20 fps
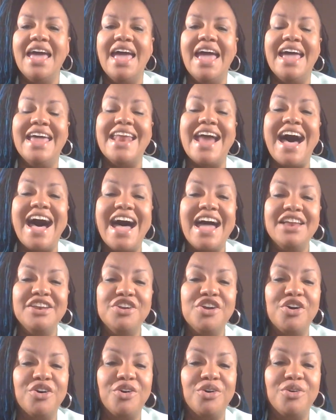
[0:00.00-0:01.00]
And I
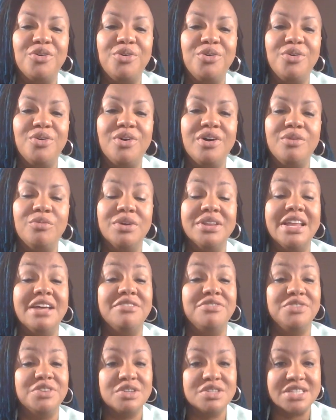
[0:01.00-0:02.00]
know what that
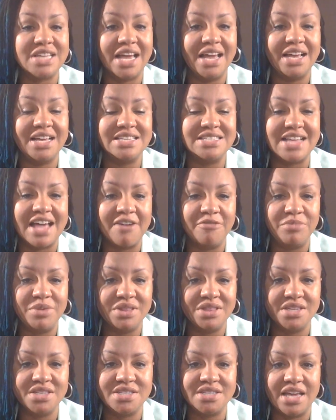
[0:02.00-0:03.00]
feels like because I've
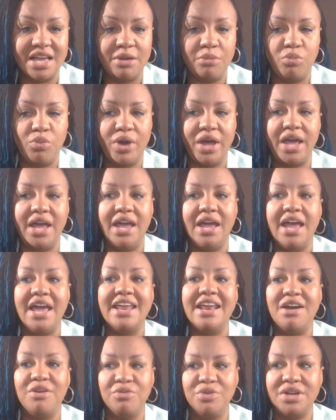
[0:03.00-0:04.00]
been the same way.
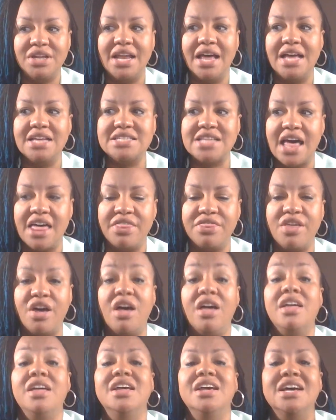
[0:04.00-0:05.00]
And I realized I
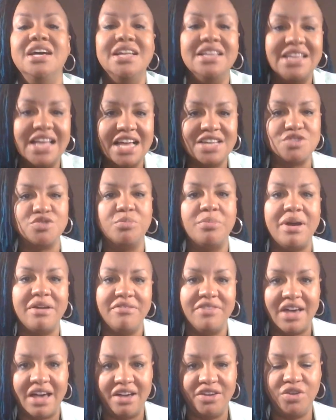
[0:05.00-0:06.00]
thought that's where my
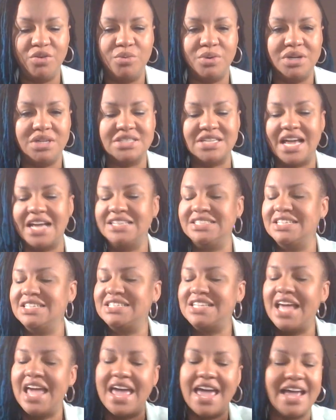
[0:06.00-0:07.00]
value was. I
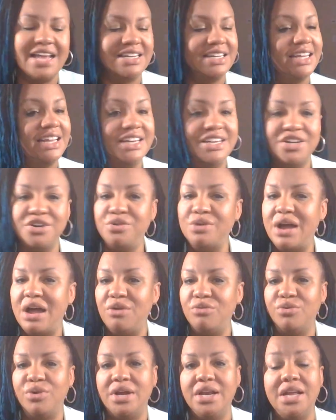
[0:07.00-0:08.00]
just had to hit the
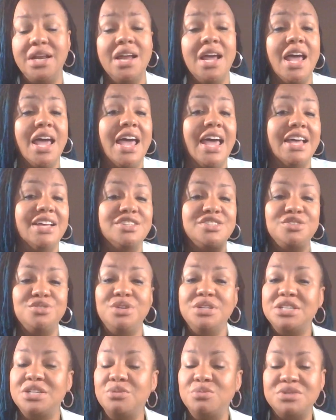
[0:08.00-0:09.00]
ground running. As
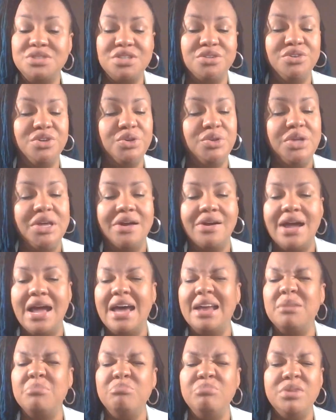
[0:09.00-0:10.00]
soon as it was the new year, I
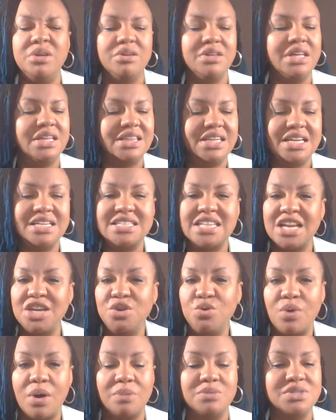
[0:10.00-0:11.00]
had a million things I
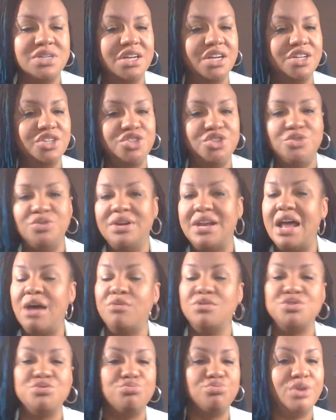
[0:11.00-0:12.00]
knew I was going to do and I
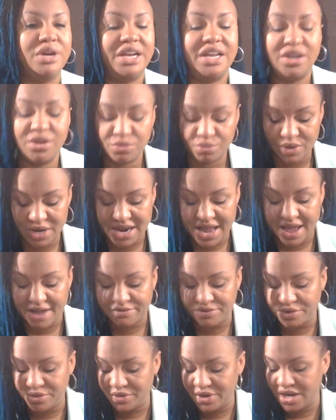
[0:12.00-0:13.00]
was ready to run
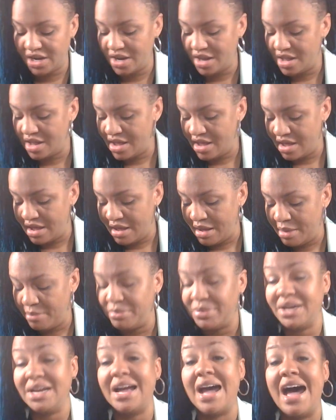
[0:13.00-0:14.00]
after it.
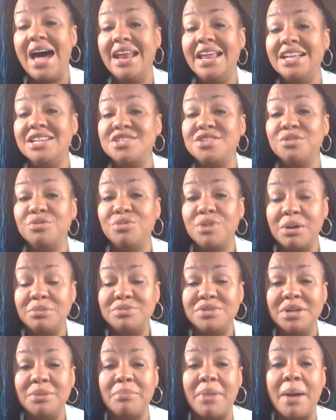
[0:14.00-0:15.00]
But God
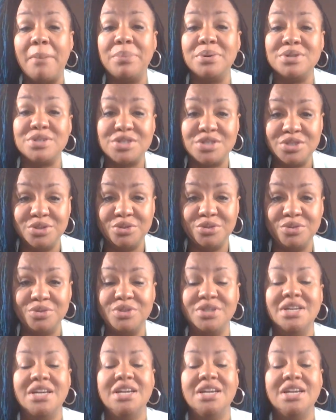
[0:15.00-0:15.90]
interrupted my pursuit